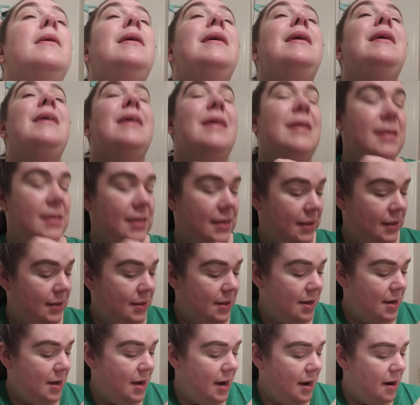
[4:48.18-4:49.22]
it is
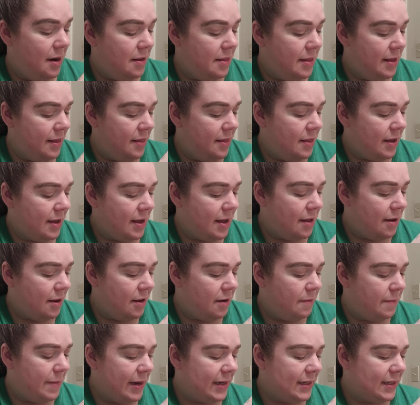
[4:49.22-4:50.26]
nearly the
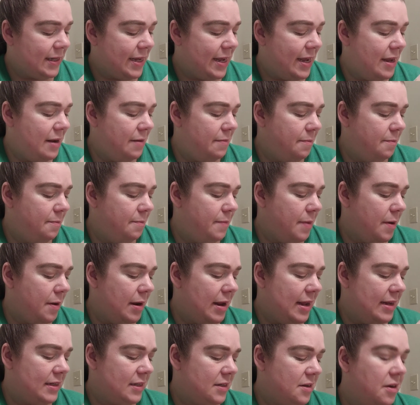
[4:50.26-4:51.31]
color of my skin, but
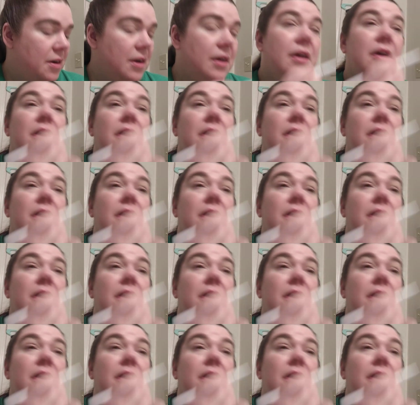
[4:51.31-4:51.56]
it's going to